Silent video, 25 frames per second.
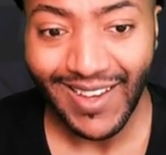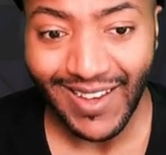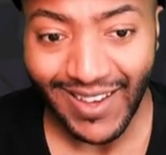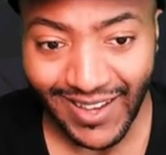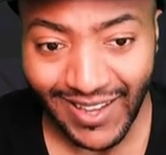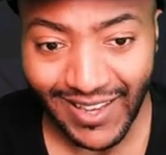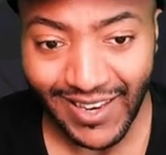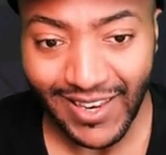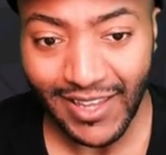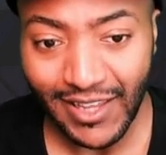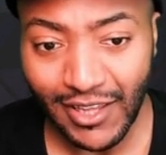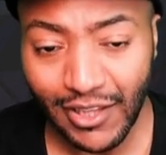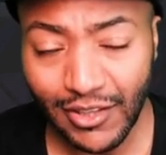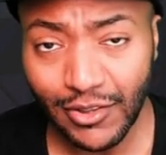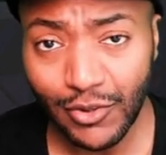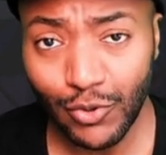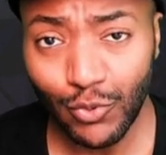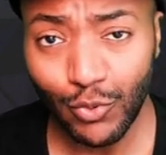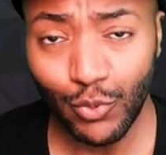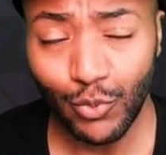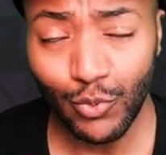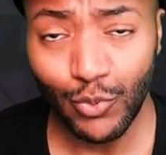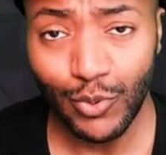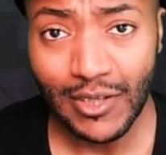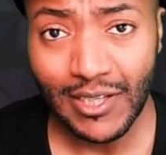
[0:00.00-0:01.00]
heading
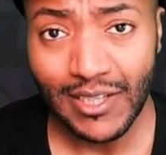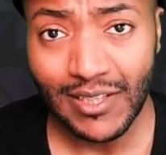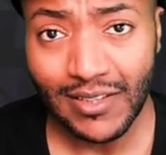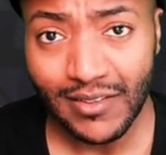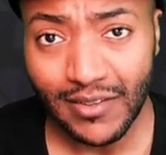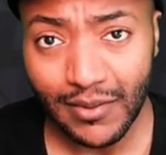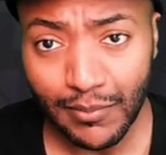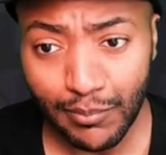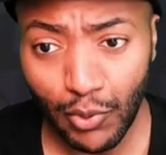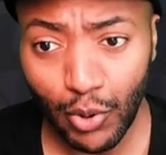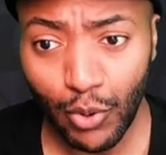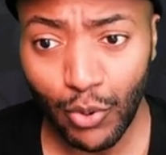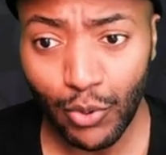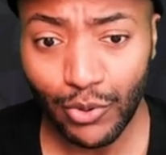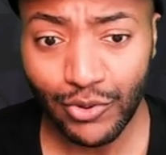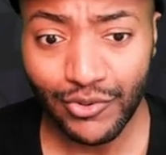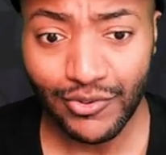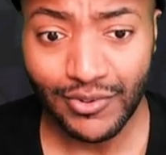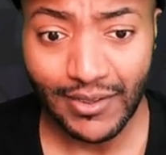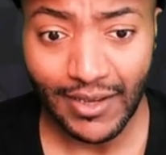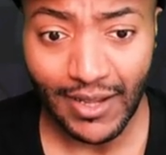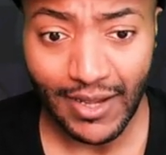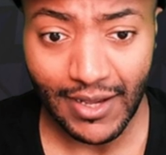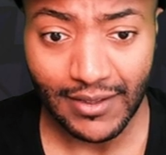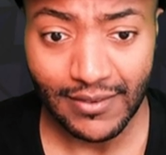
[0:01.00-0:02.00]
into
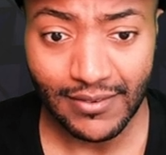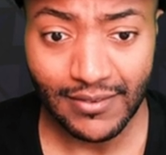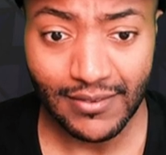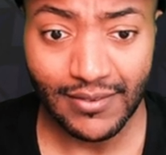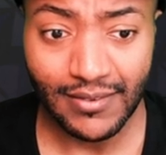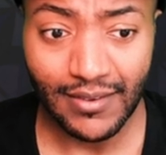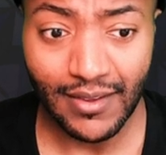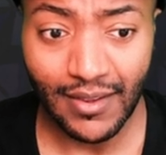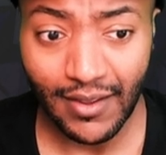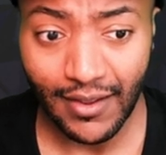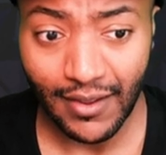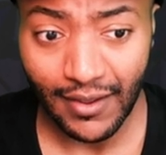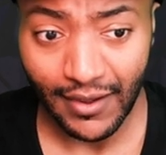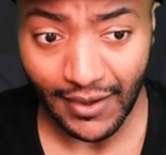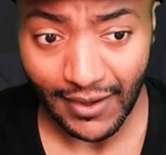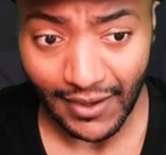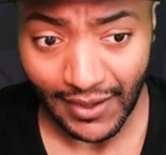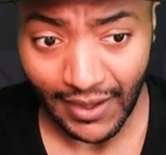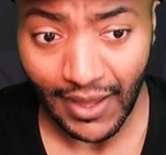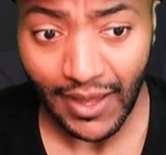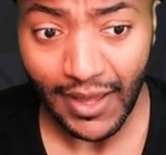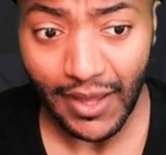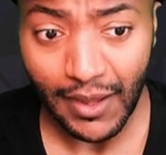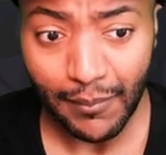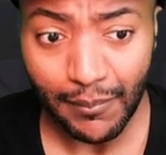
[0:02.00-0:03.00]
tomorrow's night's
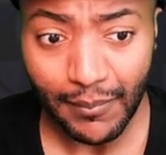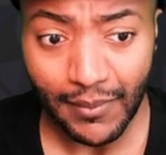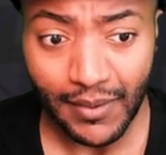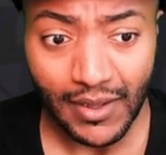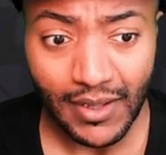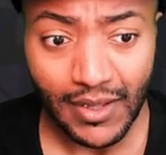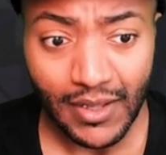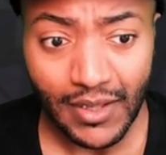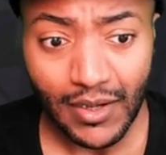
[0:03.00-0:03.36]
game.